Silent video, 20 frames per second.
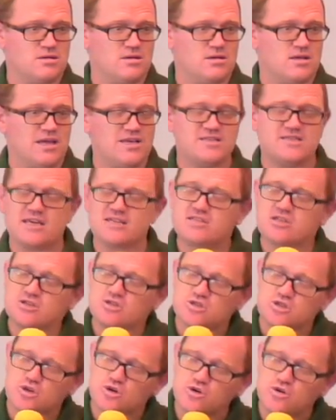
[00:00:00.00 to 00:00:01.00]
It doesn't
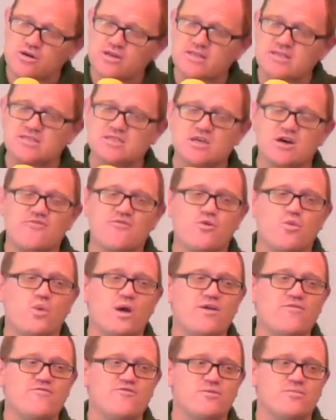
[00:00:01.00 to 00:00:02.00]
turn itself
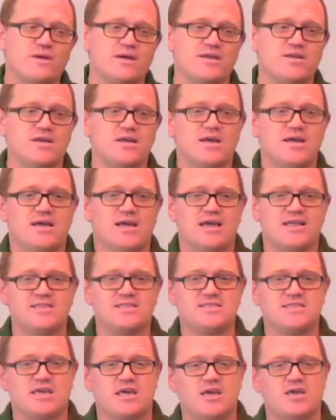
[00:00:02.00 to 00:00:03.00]
away from it and
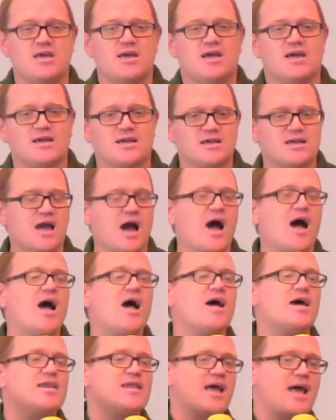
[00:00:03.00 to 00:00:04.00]
say,
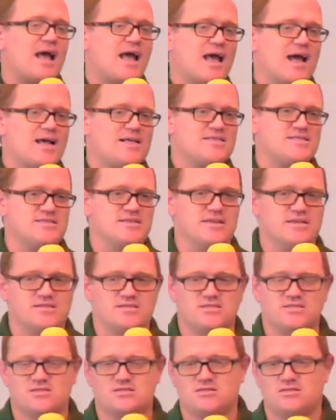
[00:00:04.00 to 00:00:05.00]
God has
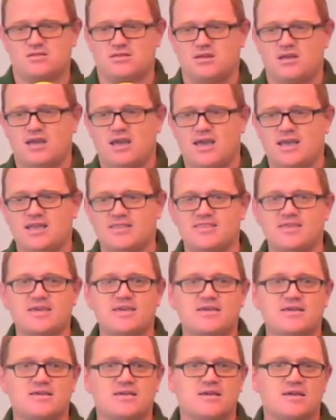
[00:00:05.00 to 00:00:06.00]
this. And I think
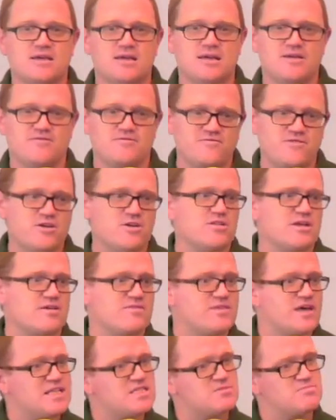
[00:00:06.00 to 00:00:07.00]
and feel like
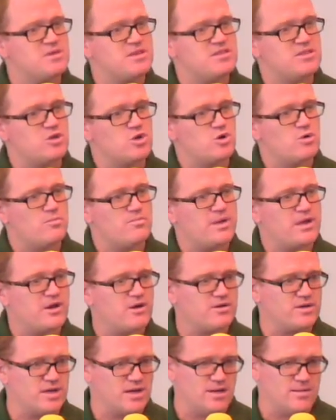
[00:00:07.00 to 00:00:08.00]
that's been the old
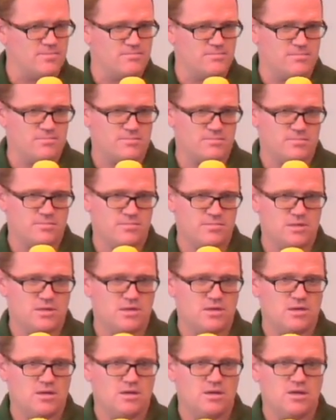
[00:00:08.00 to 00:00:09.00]
paradigm.
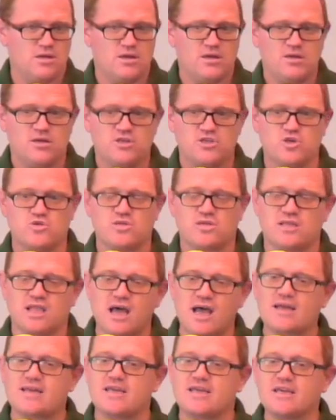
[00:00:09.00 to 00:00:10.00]
So it's a
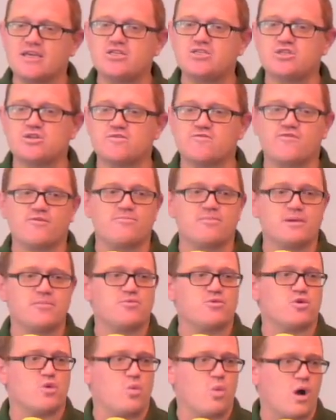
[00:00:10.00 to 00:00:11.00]
lot easier for people
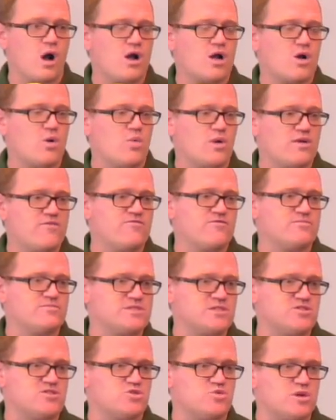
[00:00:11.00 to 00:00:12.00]
to walk away from
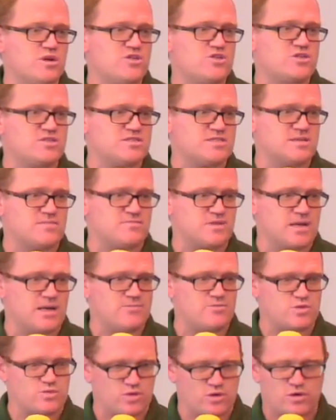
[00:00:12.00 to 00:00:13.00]
situations sometimes
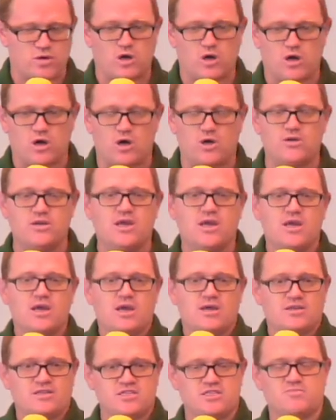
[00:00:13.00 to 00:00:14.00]
when they're called
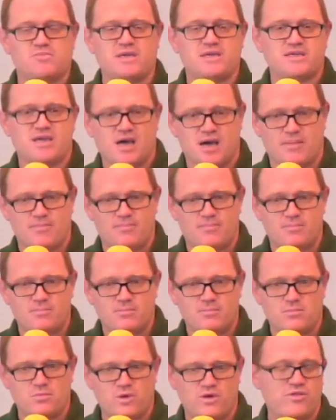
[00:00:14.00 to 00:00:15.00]
to speak up.
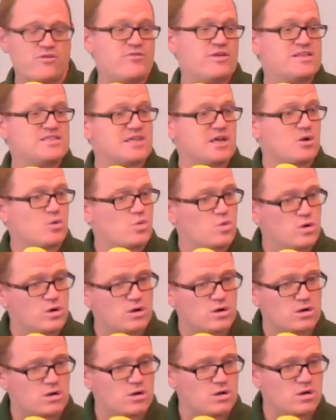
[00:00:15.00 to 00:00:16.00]
Whether that's at
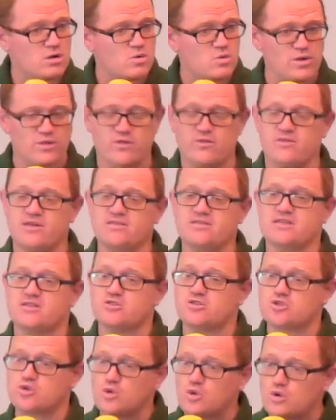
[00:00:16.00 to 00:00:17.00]
work, whether that's at
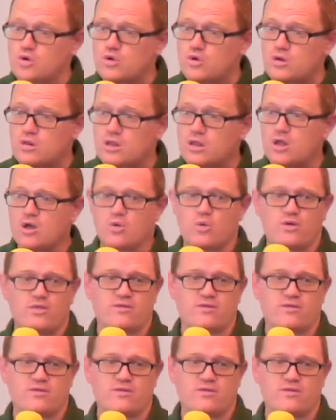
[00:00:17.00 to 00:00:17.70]
school, whether